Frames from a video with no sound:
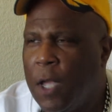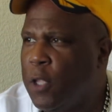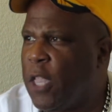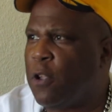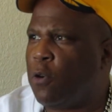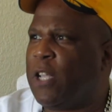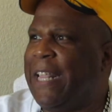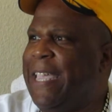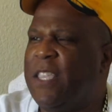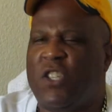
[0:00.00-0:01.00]
They don't
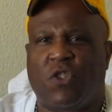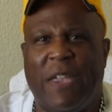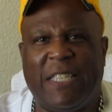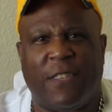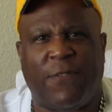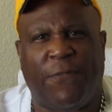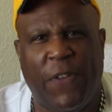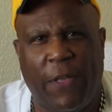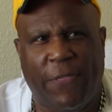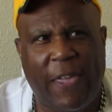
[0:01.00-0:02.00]
clean the streets. It's
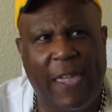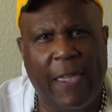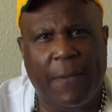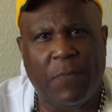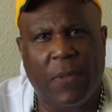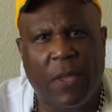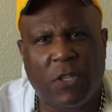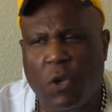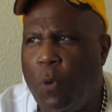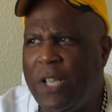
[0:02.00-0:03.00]
filthy.
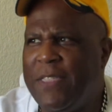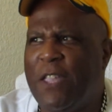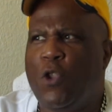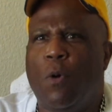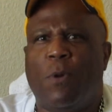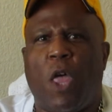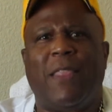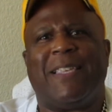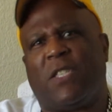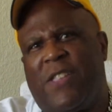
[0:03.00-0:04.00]
So what are they doing with
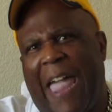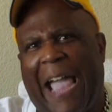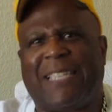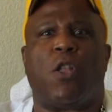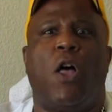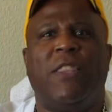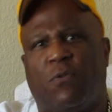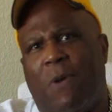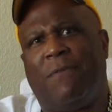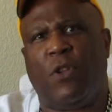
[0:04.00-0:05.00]
all this tax and all
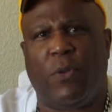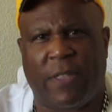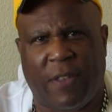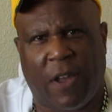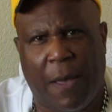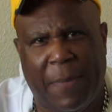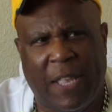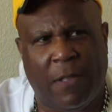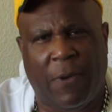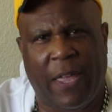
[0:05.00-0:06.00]
this revenue that they're coming in
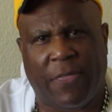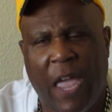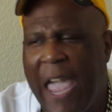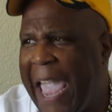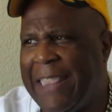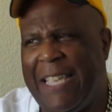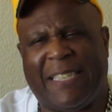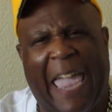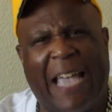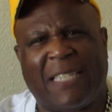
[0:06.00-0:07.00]
with? And these
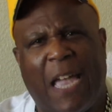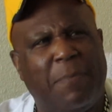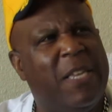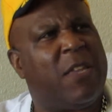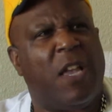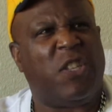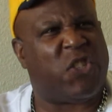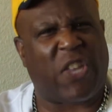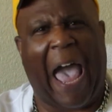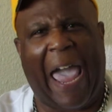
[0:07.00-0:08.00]
gas companies,
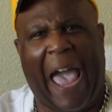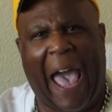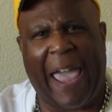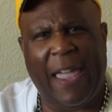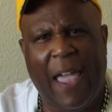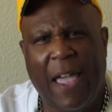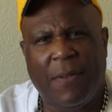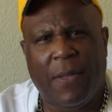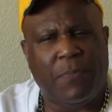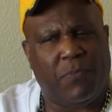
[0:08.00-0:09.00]
sky high.
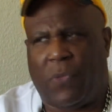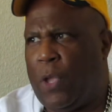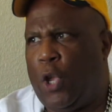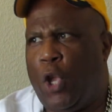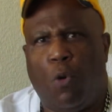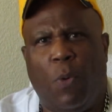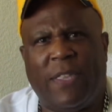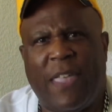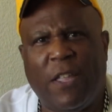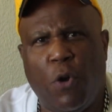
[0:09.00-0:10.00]
You know, what
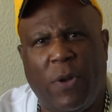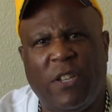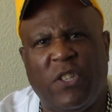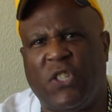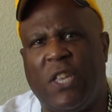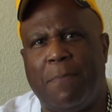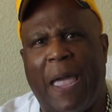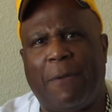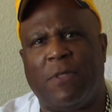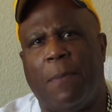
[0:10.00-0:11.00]
are they doing? They're just sitting
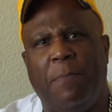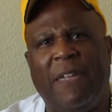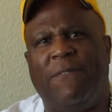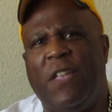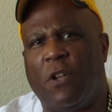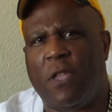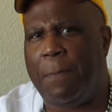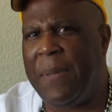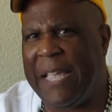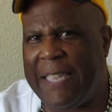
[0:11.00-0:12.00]
back with their big feet on their
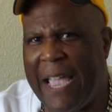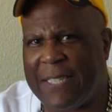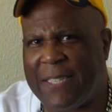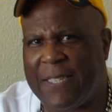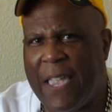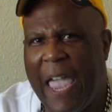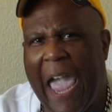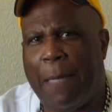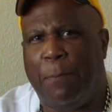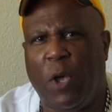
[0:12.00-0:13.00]
big desks
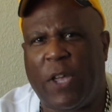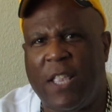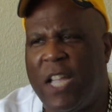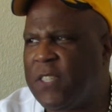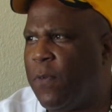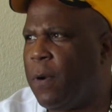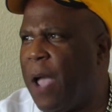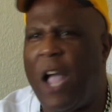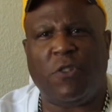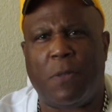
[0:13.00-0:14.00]
and bilking us for
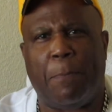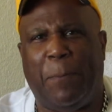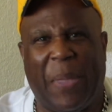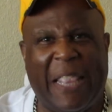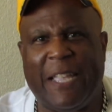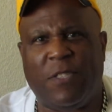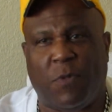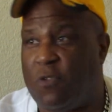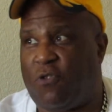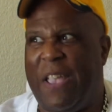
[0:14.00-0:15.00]
$100 billion,
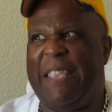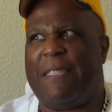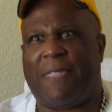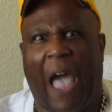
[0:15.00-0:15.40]
trillion.